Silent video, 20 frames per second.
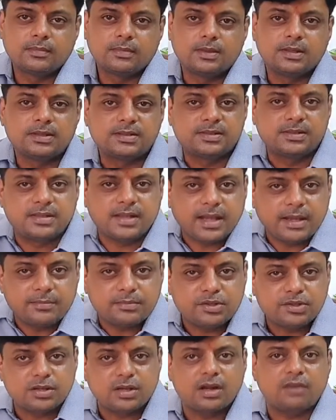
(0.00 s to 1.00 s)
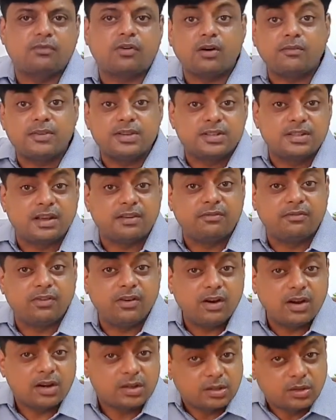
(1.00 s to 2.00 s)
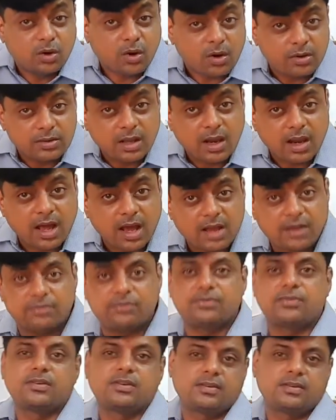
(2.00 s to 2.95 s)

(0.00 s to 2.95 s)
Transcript: Same chair for which they work throughout their life.